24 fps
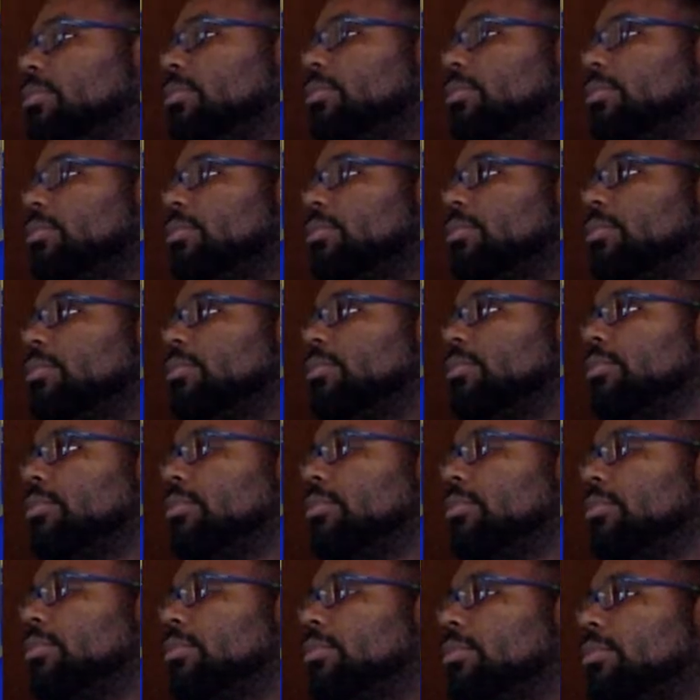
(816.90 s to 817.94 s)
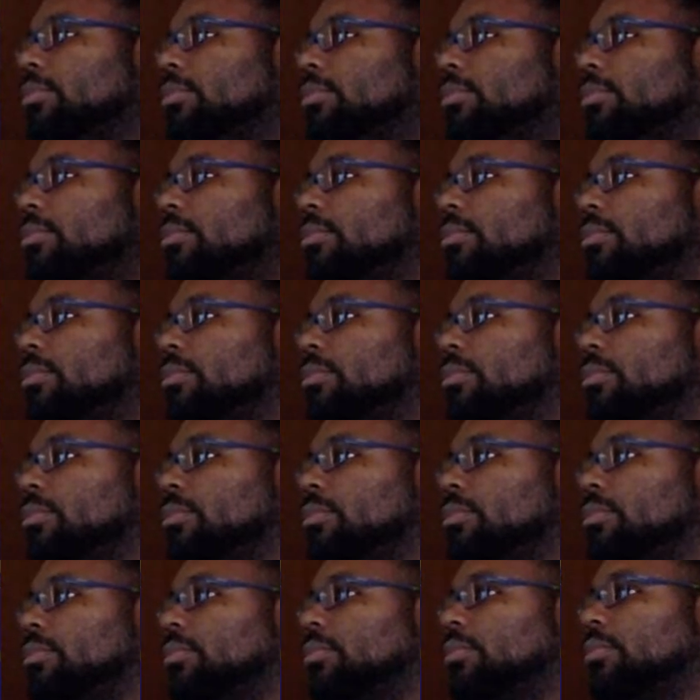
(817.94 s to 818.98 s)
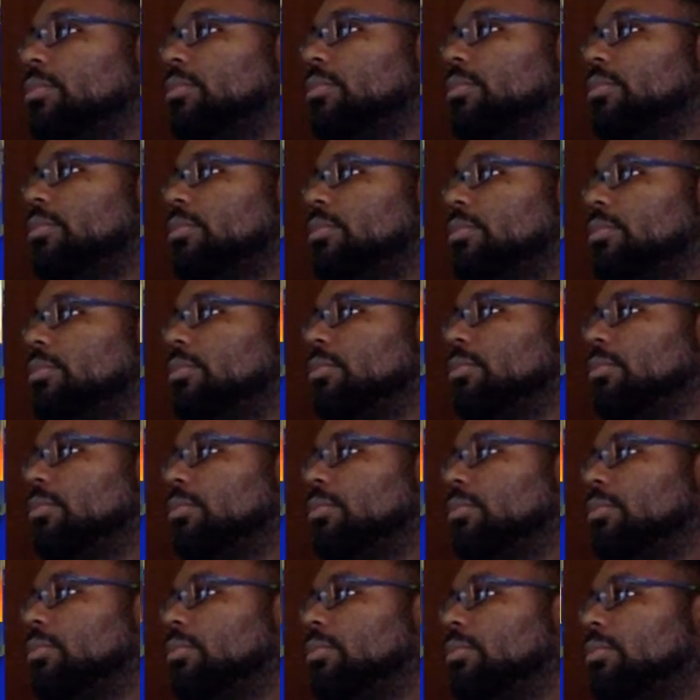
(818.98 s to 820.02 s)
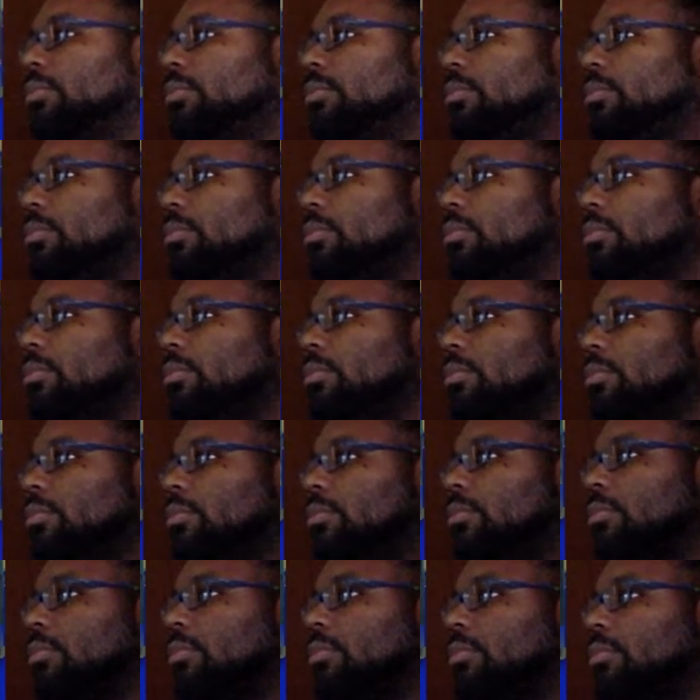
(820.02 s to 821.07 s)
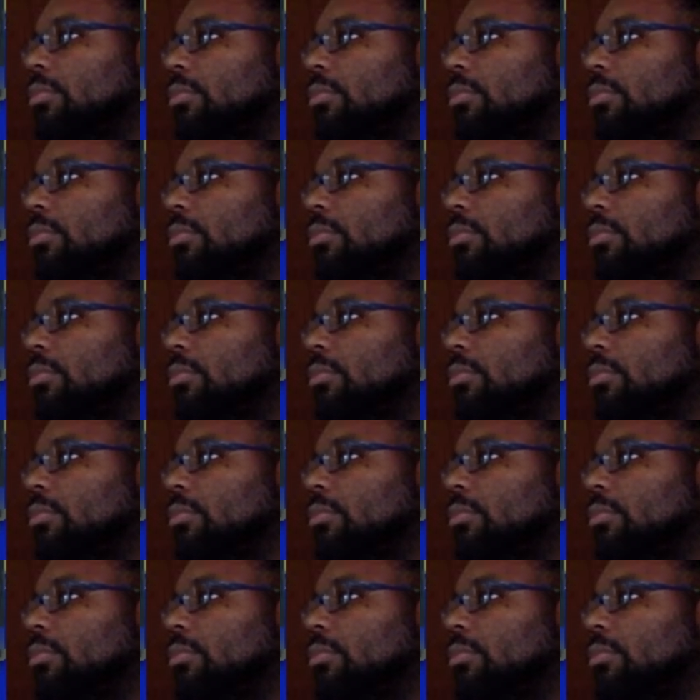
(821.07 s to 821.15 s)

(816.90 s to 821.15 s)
(silent)